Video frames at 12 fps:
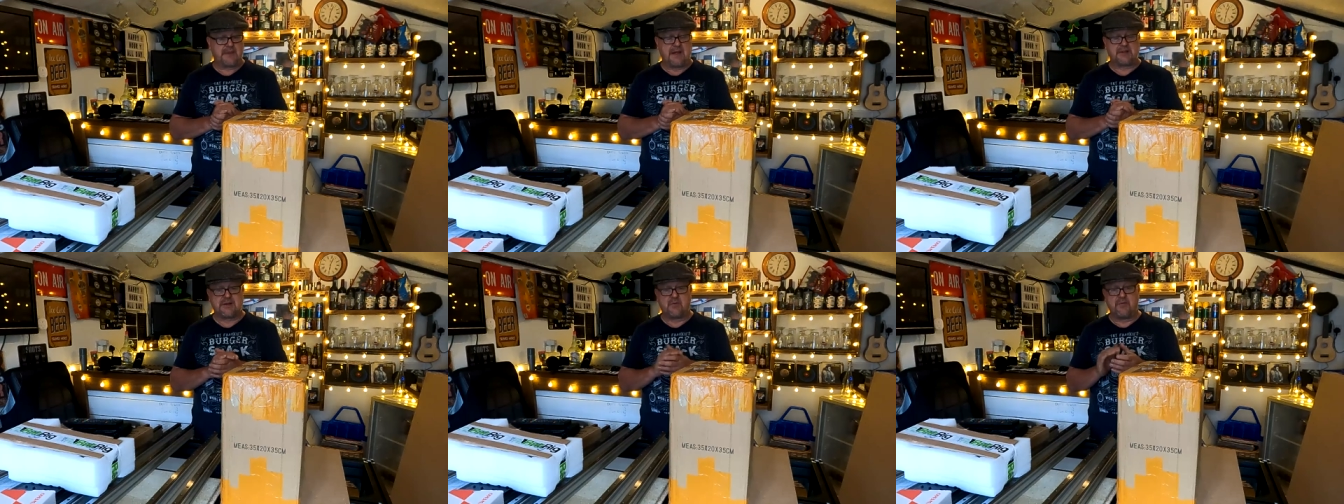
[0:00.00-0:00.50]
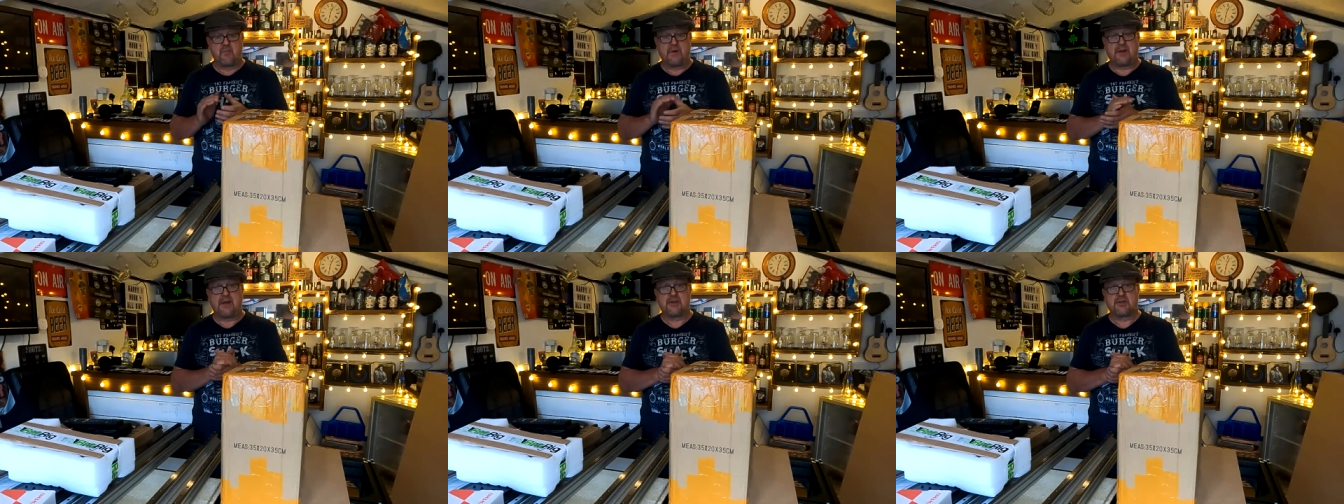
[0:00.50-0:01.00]
catch up with him when
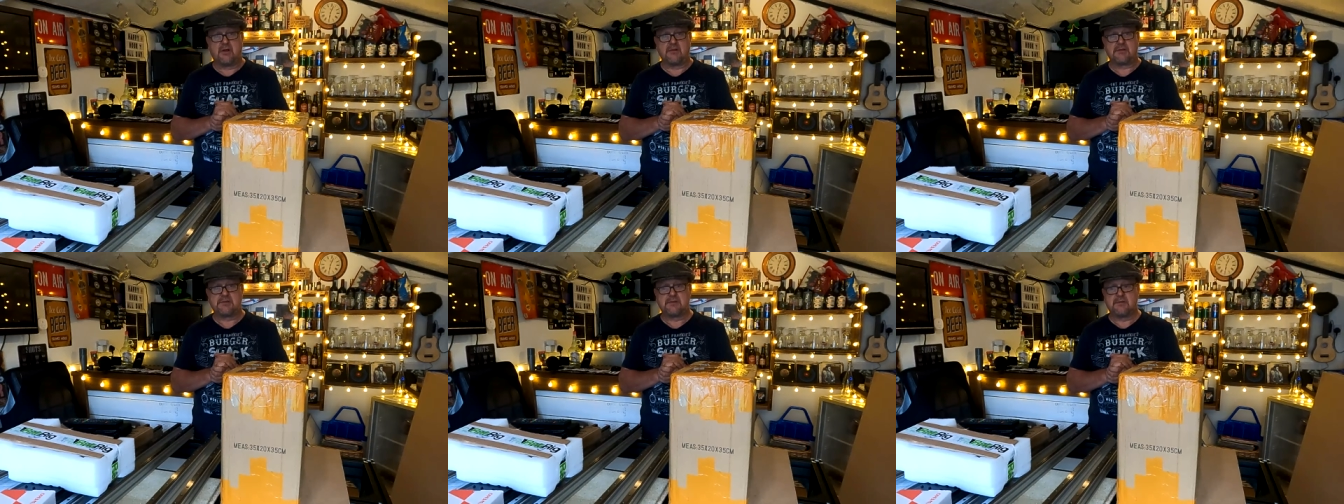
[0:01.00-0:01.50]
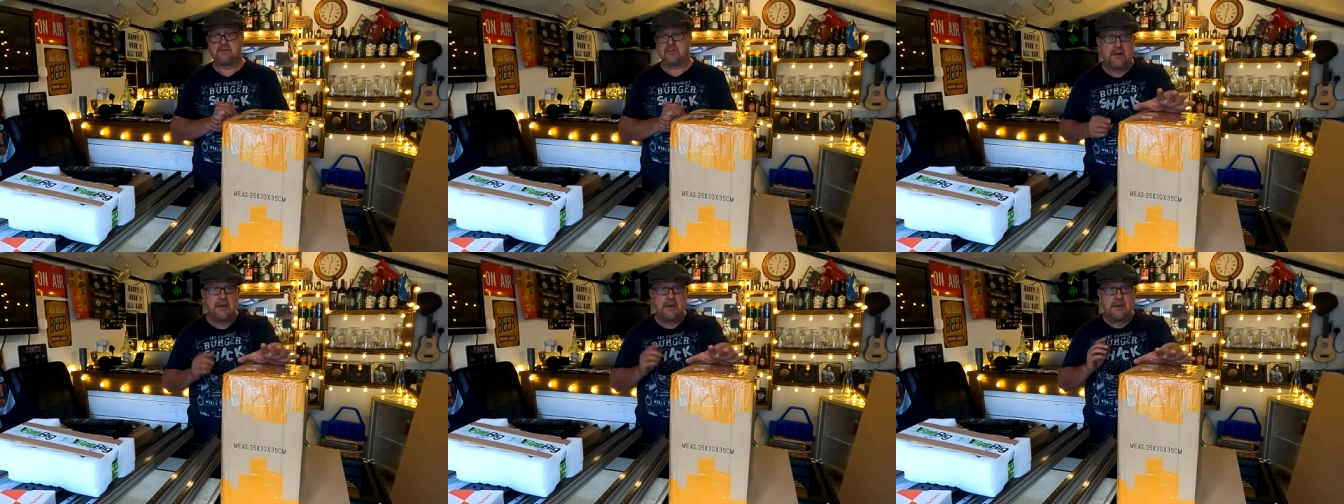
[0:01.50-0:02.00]
I get a chance.
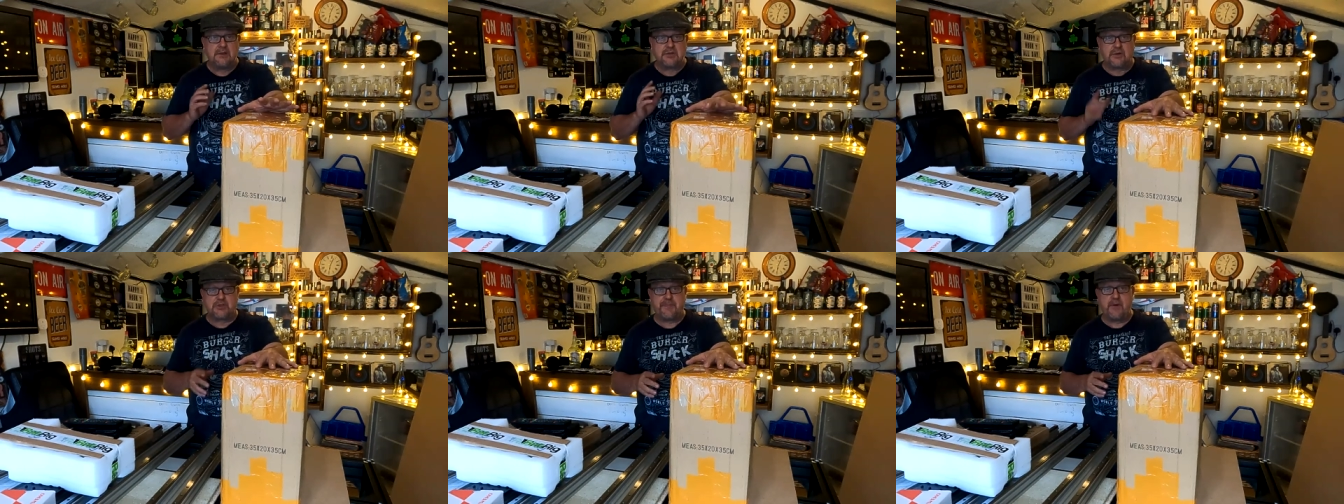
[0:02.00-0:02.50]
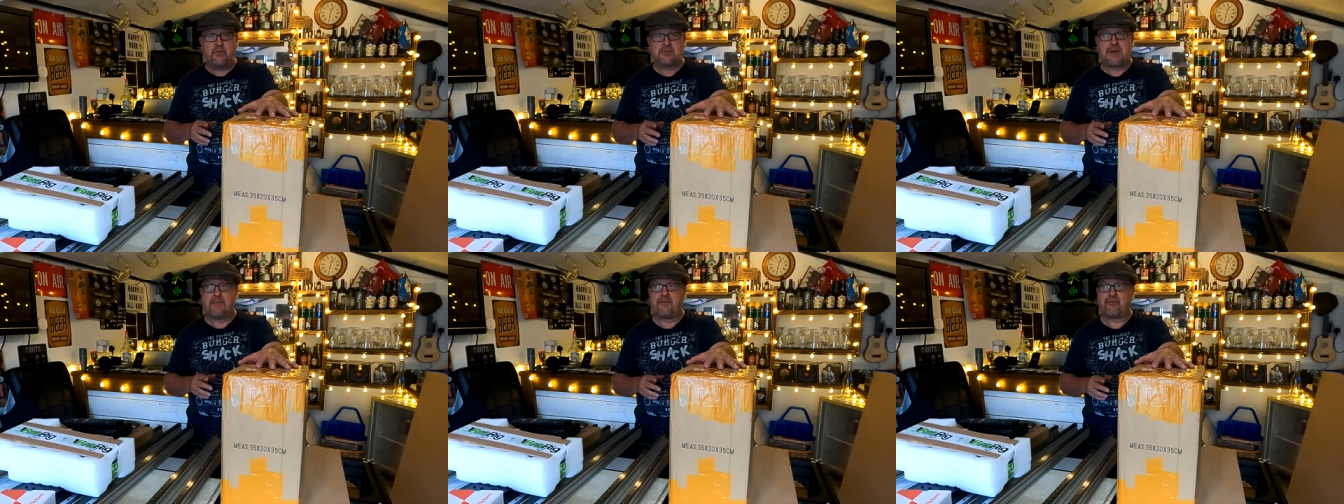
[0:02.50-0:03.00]
So the spindle's
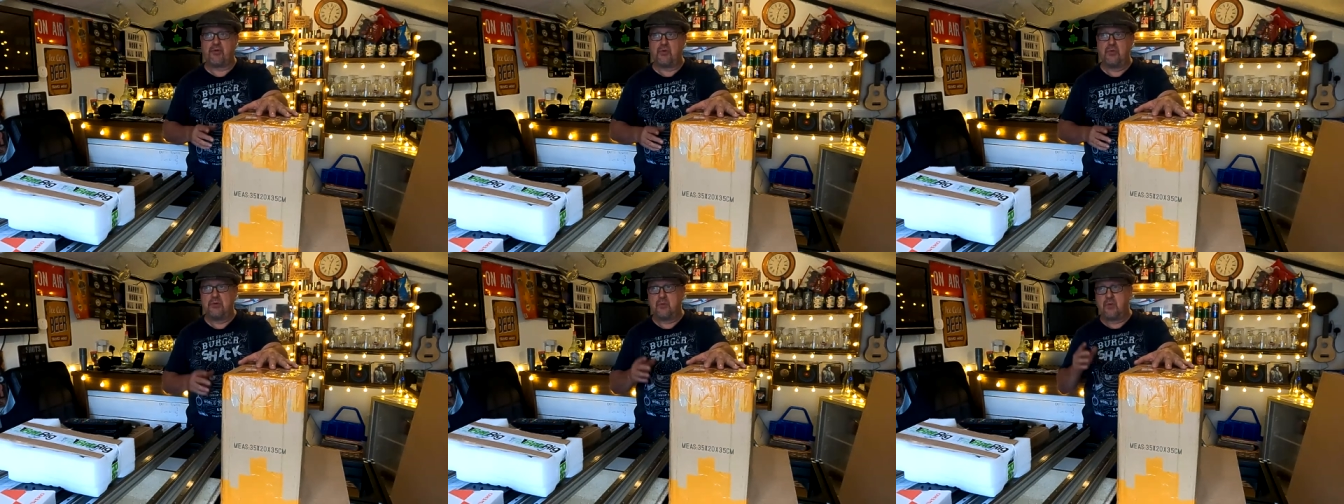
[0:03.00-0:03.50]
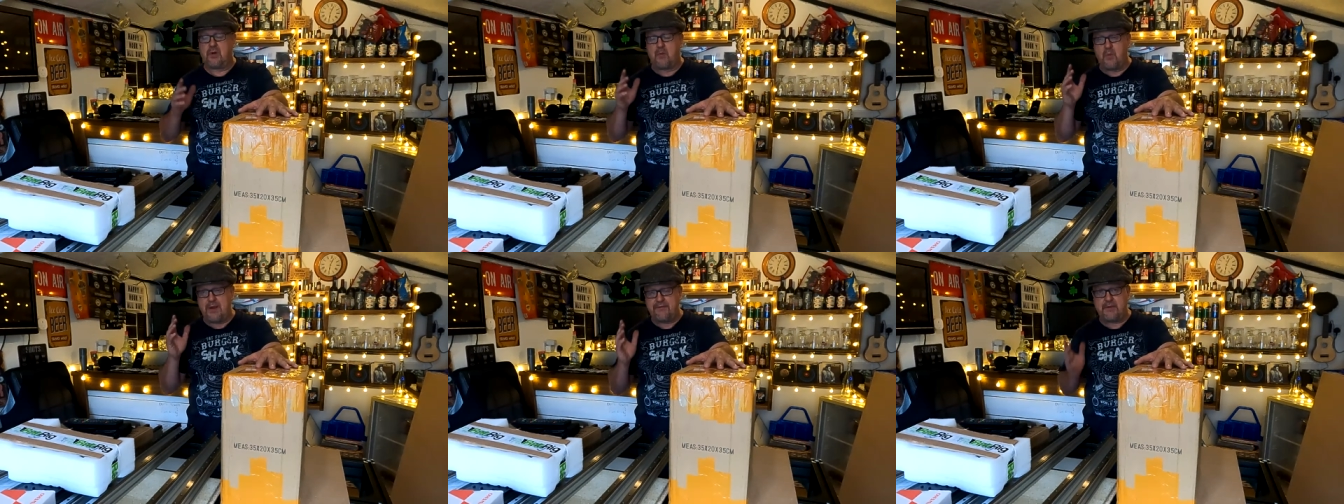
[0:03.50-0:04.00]
come through.
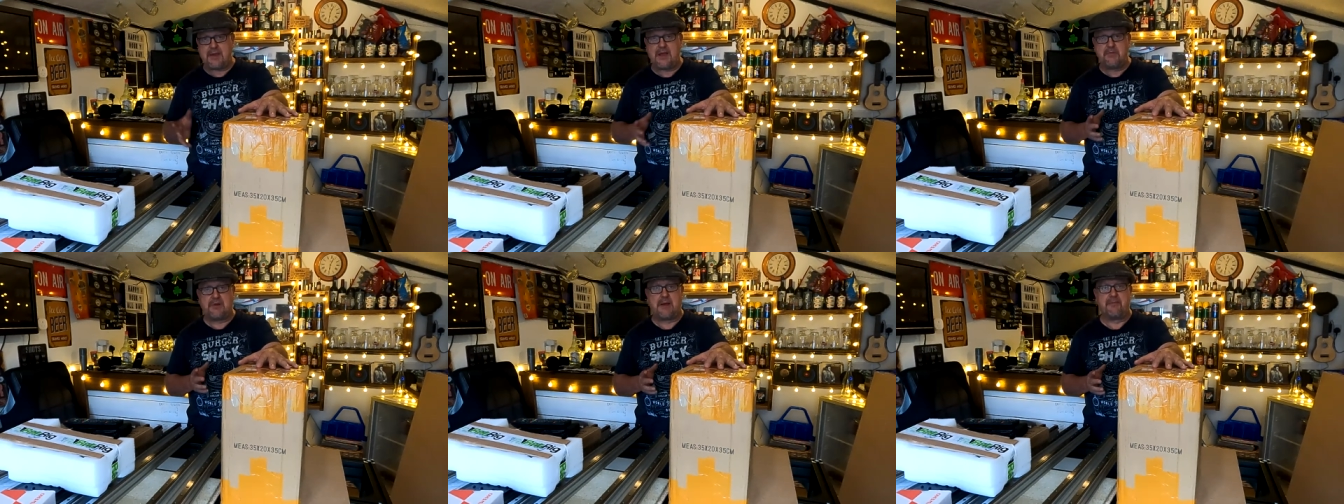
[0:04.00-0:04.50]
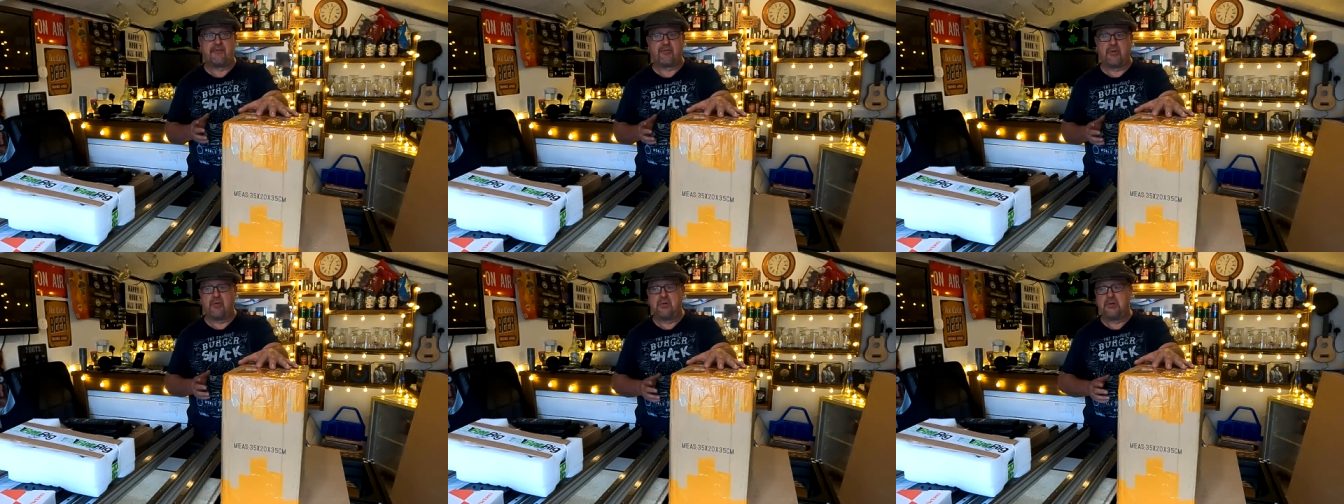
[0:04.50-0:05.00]
I'm waiting for the cable to come
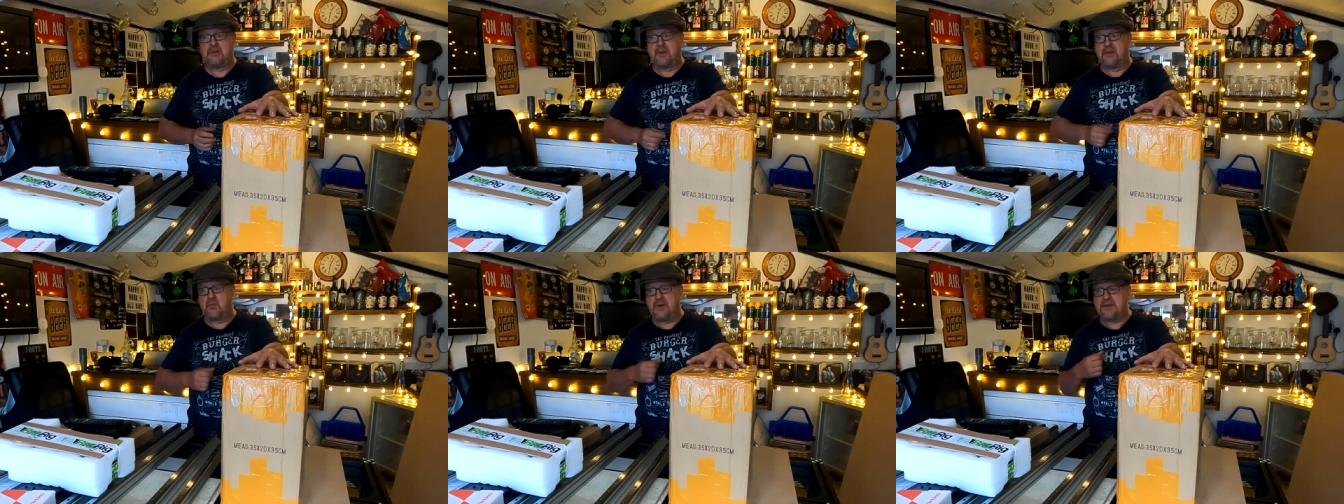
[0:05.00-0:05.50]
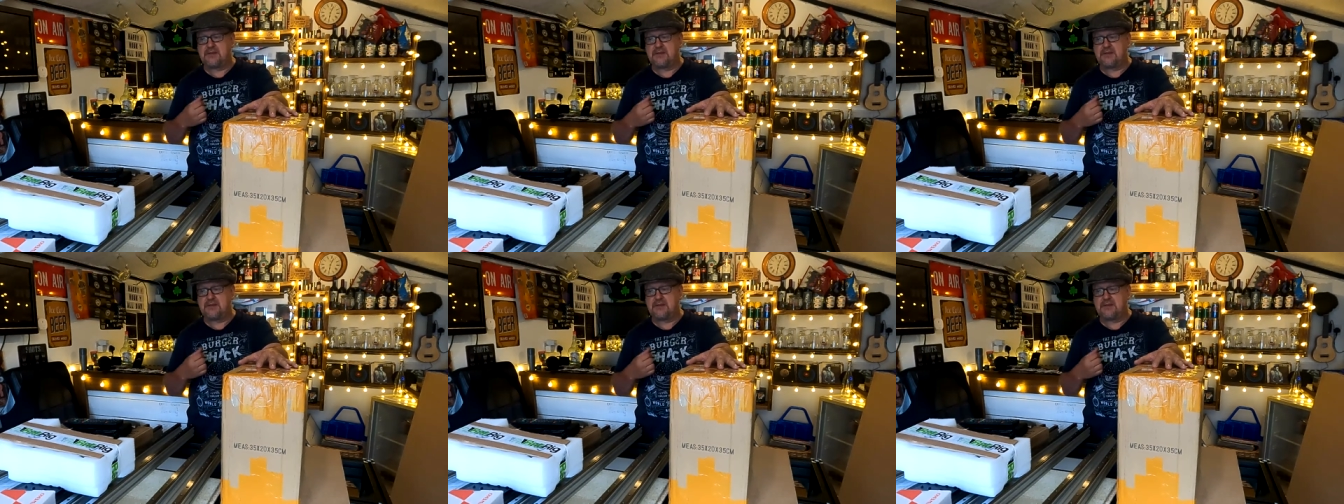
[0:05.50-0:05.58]
through. And then when